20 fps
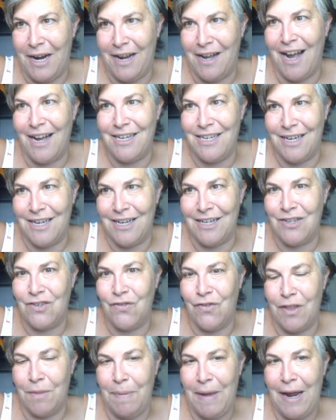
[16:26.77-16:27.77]
ideas
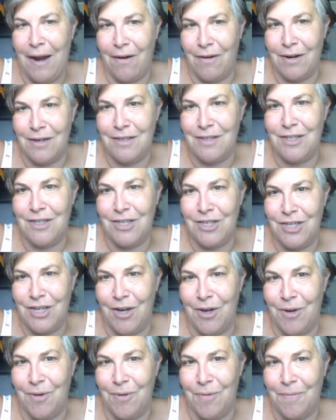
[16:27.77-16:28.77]
for the parents to
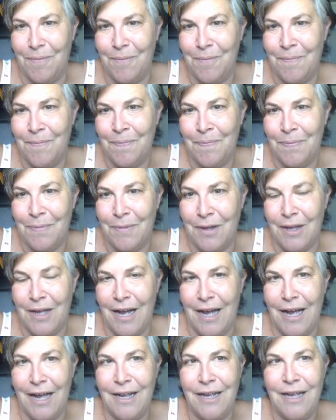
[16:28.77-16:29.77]
do.
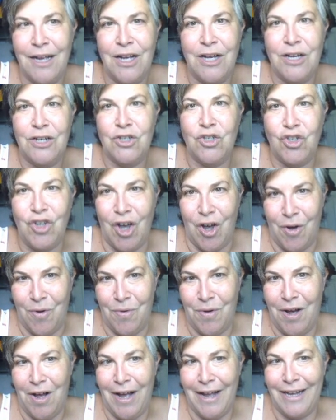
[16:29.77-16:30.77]
Okay,
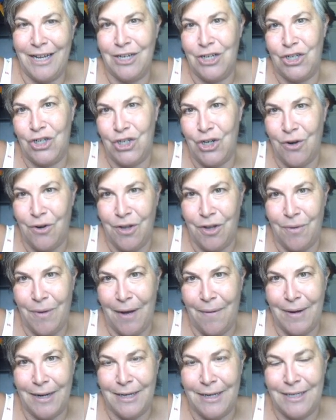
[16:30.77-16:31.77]
so I can show you
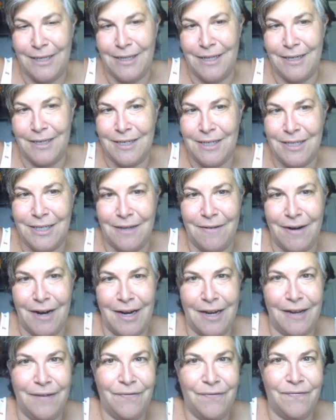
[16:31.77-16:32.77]
how I did this. You
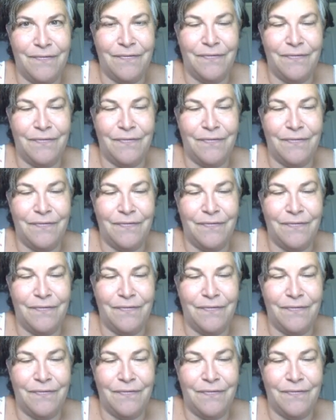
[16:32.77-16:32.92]
ready?